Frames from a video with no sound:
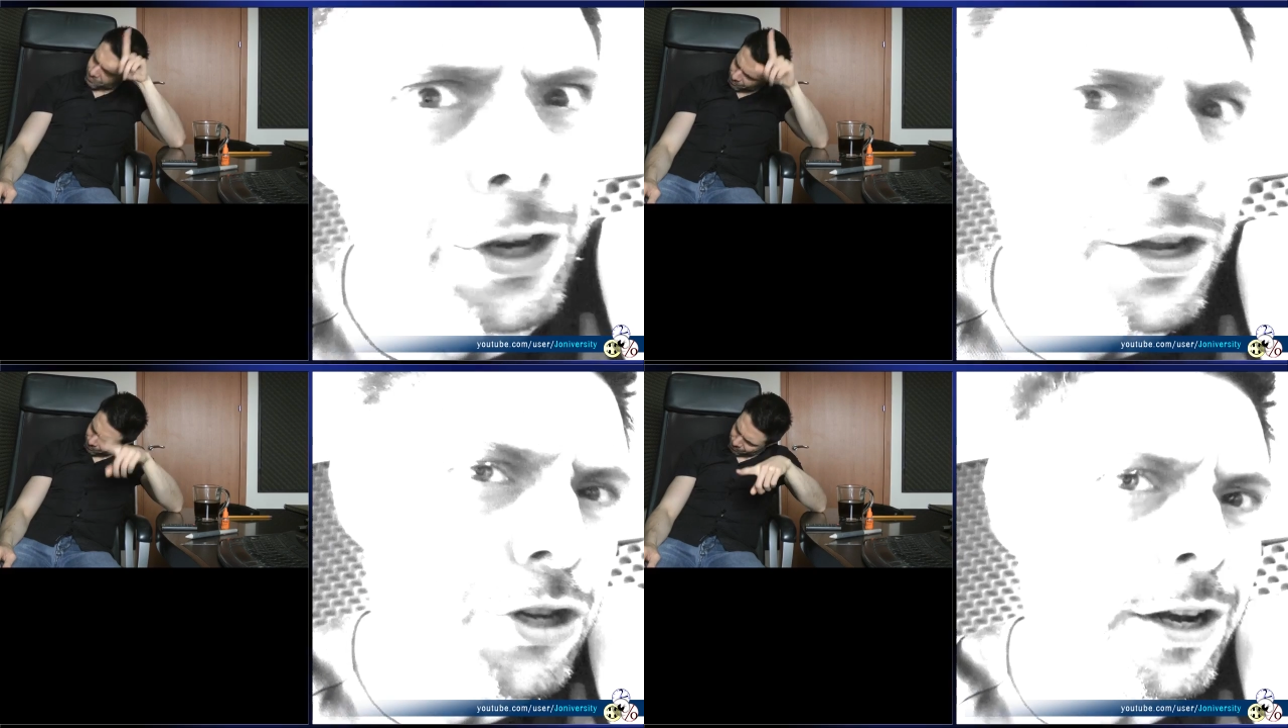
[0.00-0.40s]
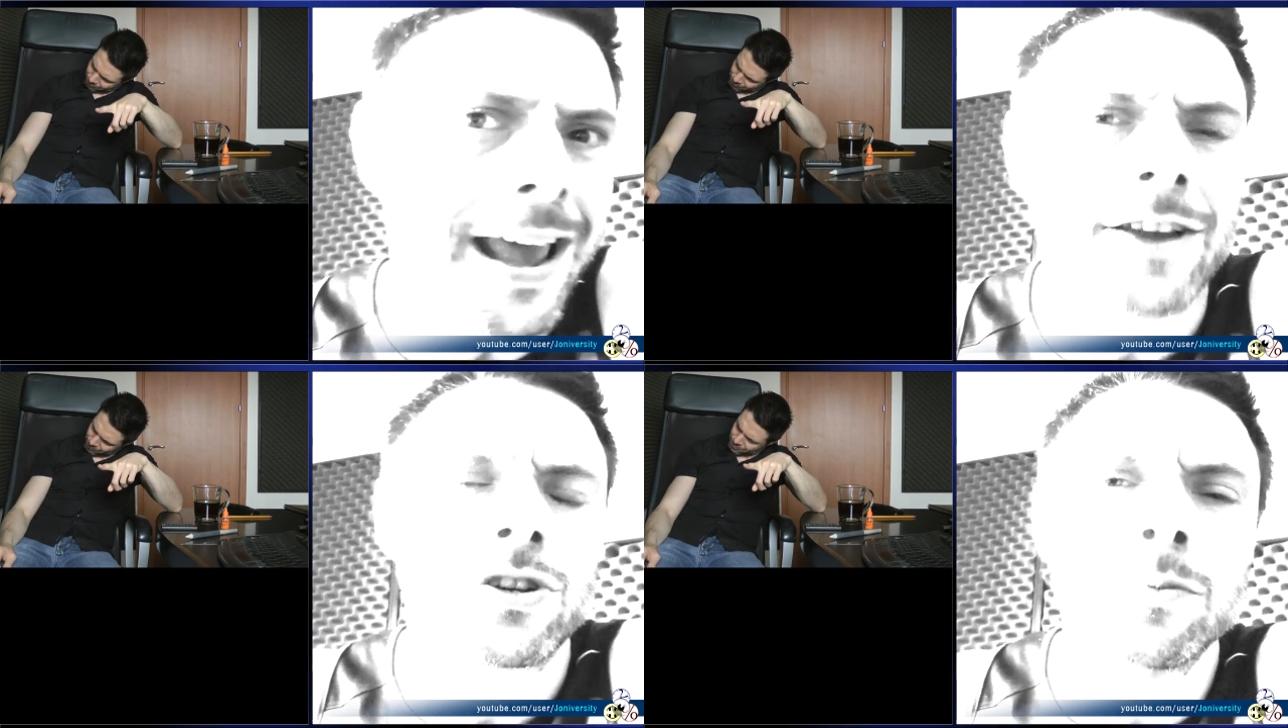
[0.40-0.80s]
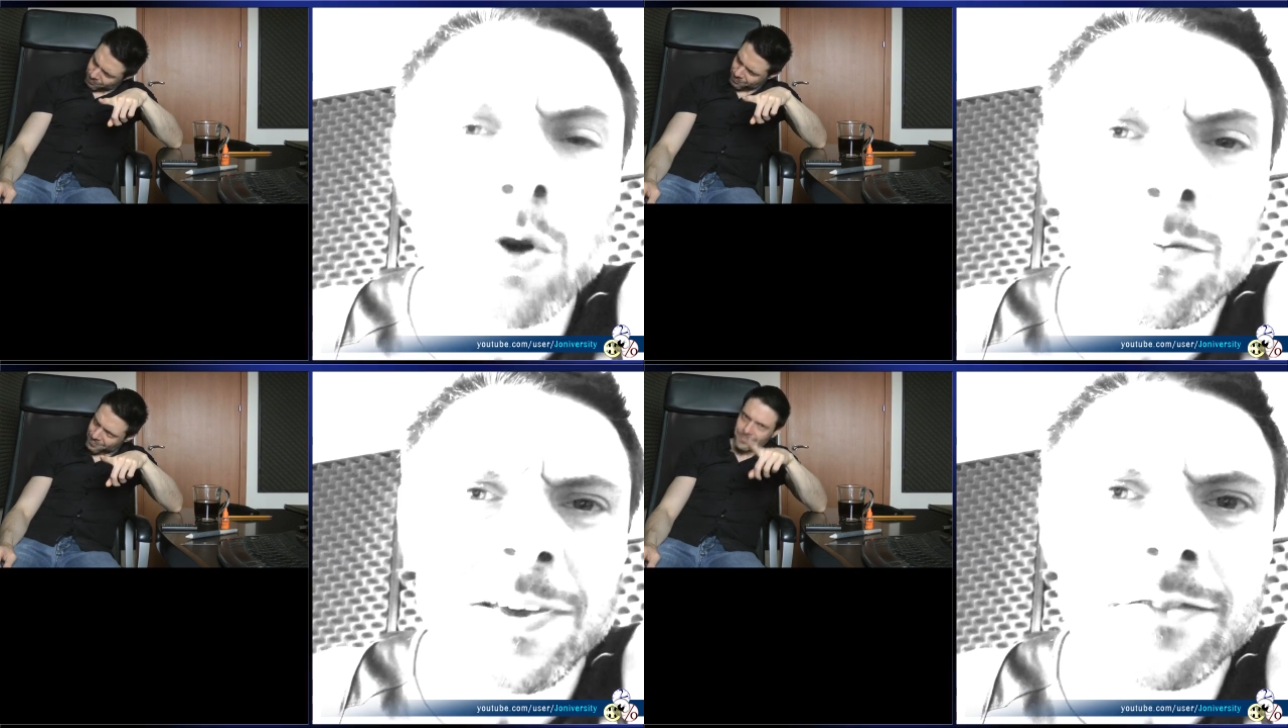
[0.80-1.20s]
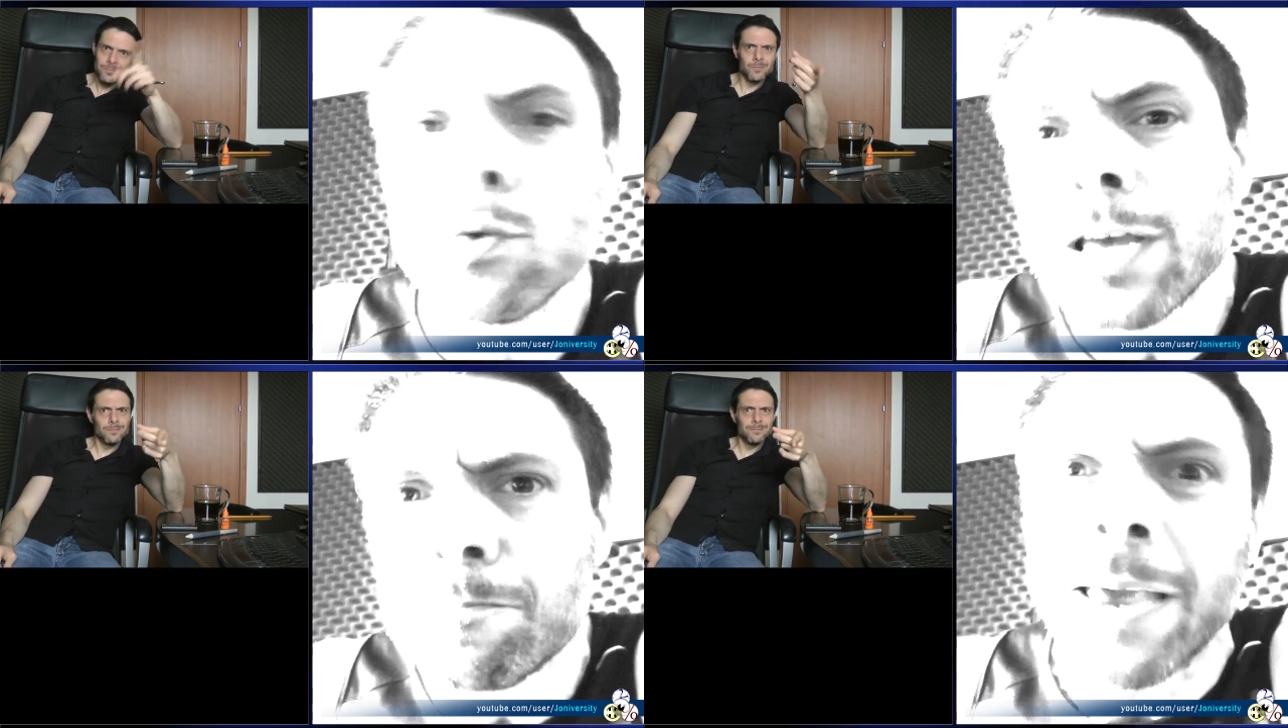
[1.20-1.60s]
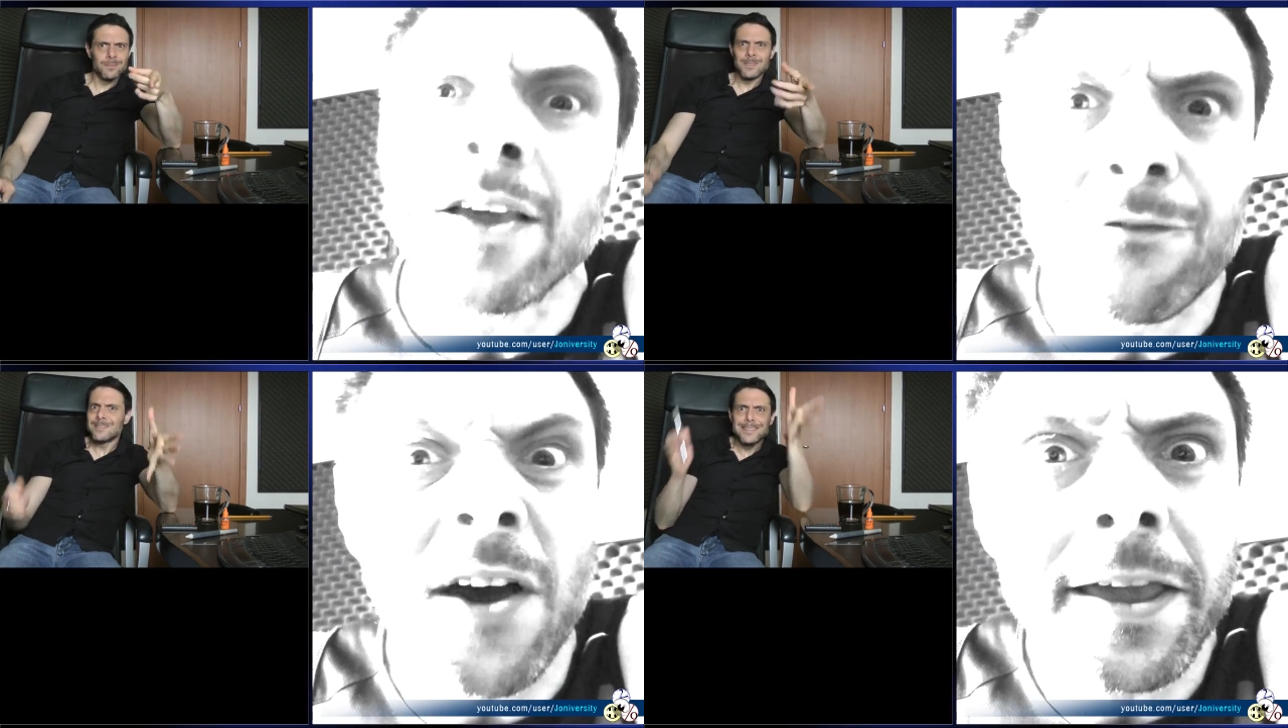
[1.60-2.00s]
Tunisian national movement with
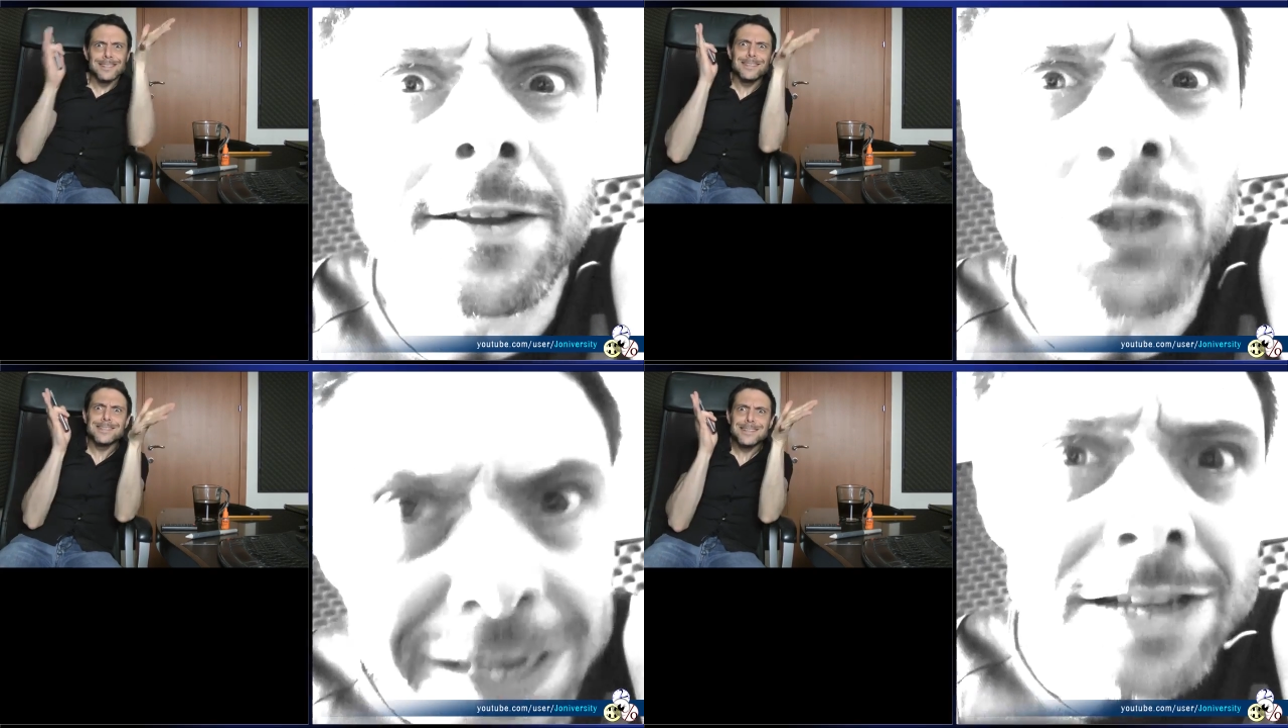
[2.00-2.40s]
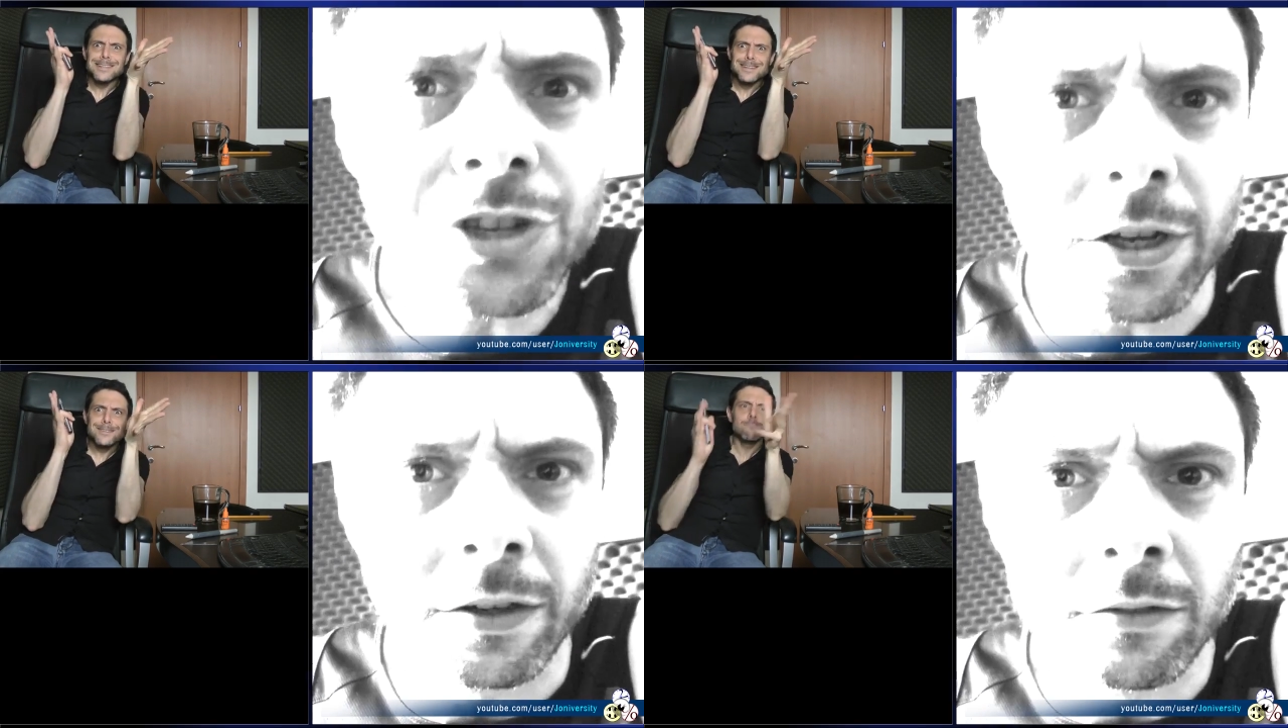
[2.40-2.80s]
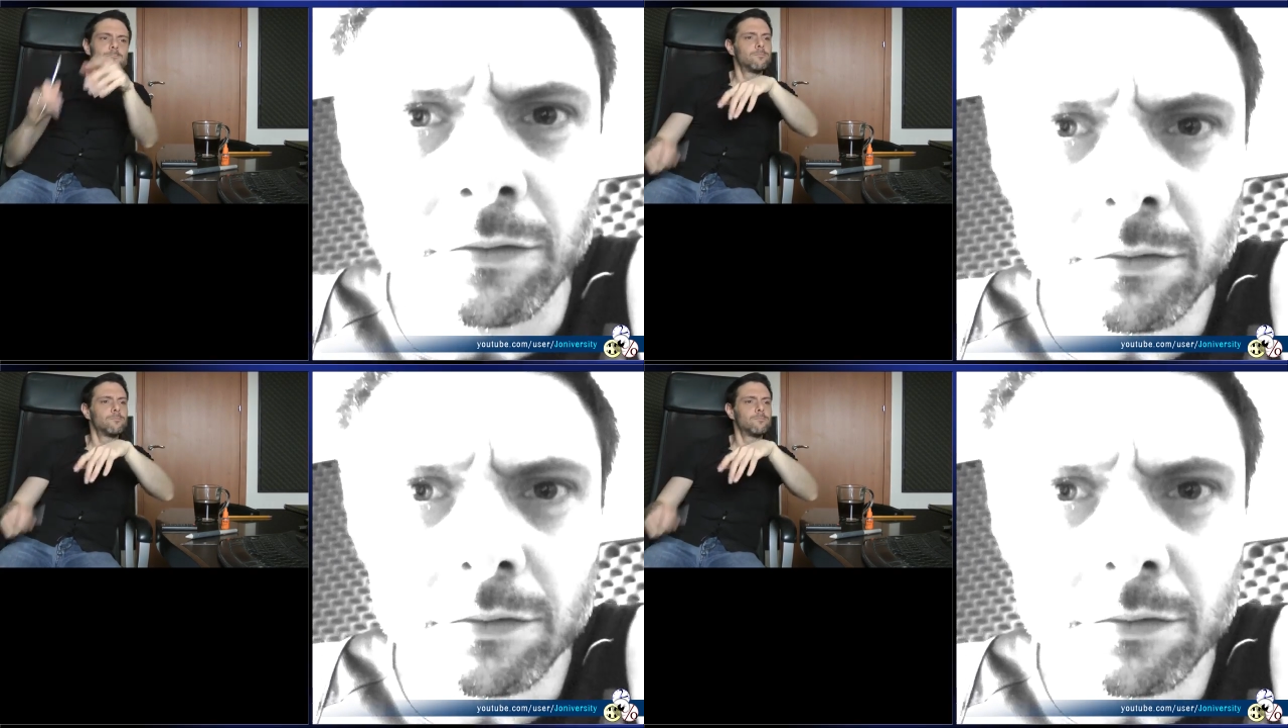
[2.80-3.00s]
being fucking Tunisian.